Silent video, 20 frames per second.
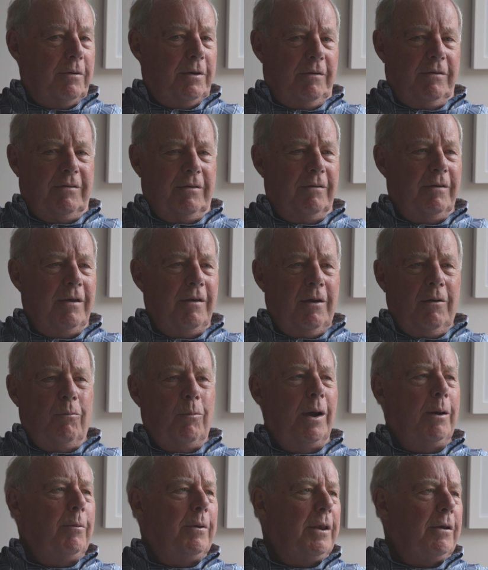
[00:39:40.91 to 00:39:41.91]
And he said,
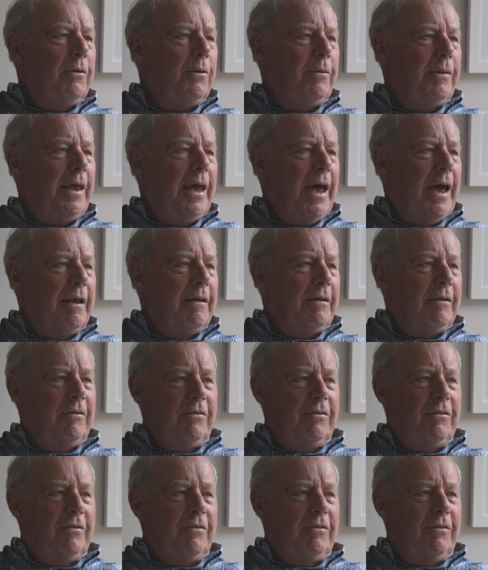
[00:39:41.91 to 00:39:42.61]
Why would they do that?